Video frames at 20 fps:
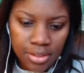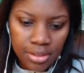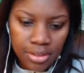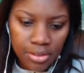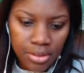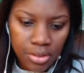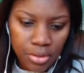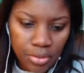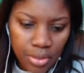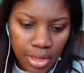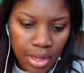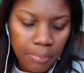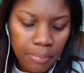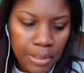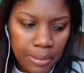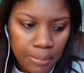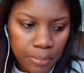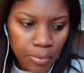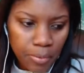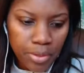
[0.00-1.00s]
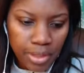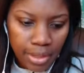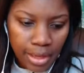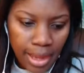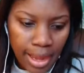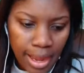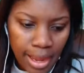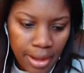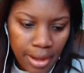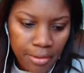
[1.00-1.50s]
that there are not people that
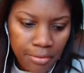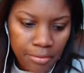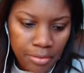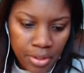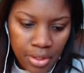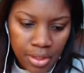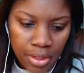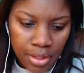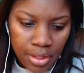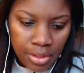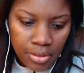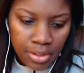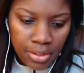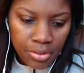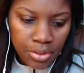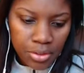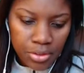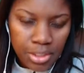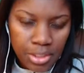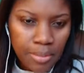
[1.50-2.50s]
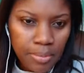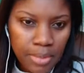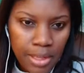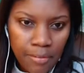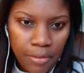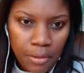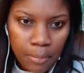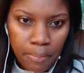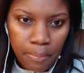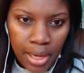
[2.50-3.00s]
there's some
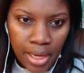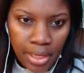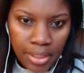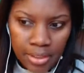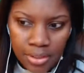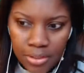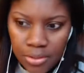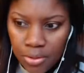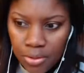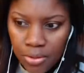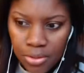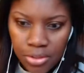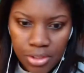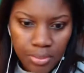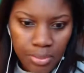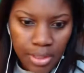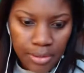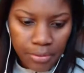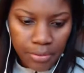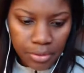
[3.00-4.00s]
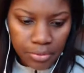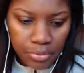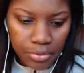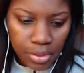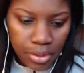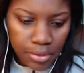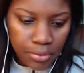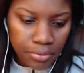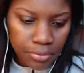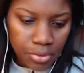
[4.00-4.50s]
level of bias, or there's some level
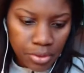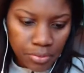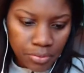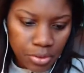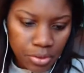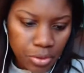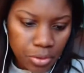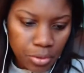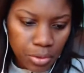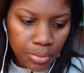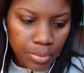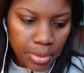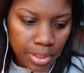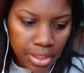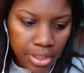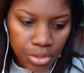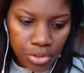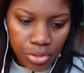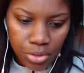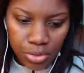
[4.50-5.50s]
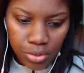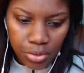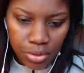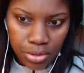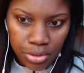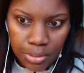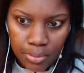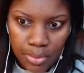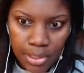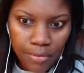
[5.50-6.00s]
of discrimination,
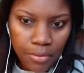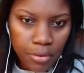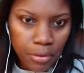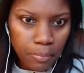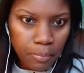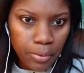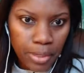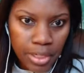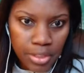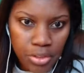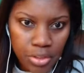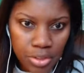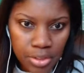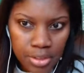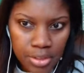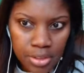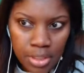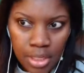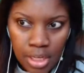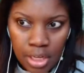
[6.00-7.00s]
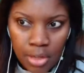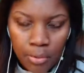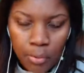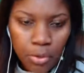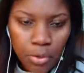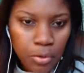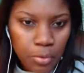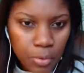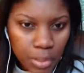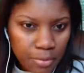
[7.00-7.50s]
or some level of prejudice.
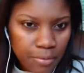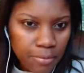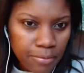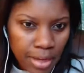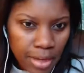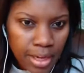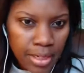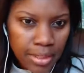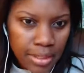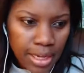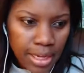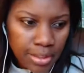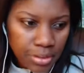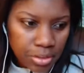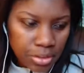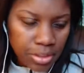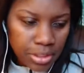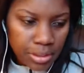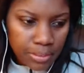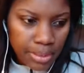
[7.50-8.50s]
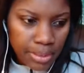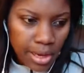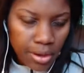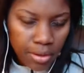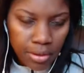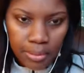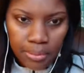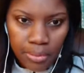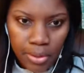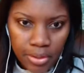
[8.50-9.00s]
Well, you can find that just
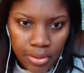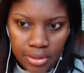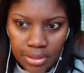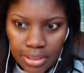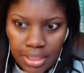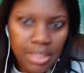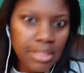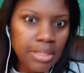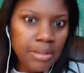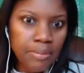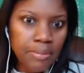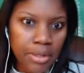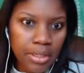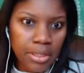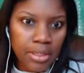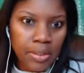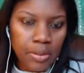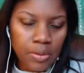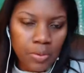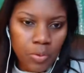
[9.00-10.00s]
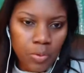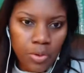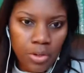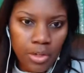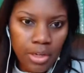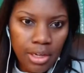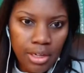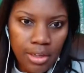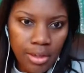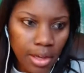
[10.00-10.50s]
about amongst anybody,
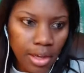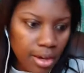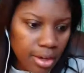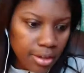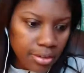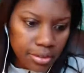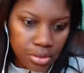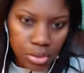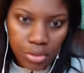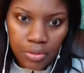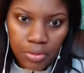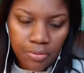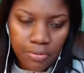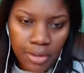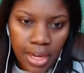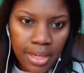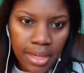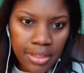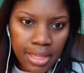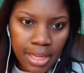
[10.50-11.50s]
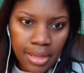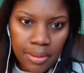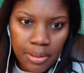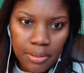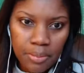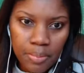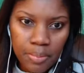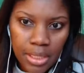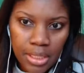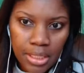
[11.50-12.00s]
or you can find that
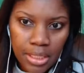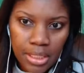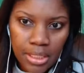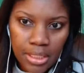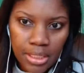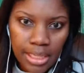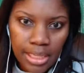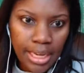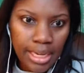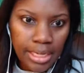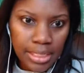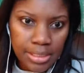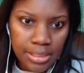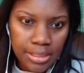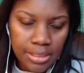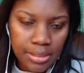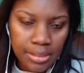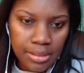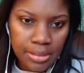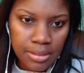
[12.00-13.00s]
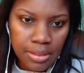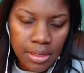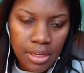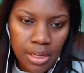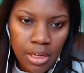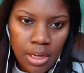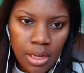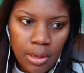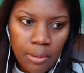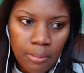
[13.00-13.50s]
in many cases.
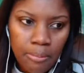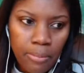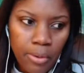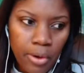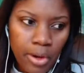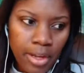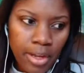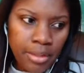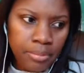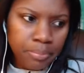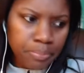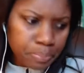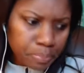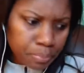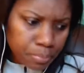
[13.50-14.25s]
But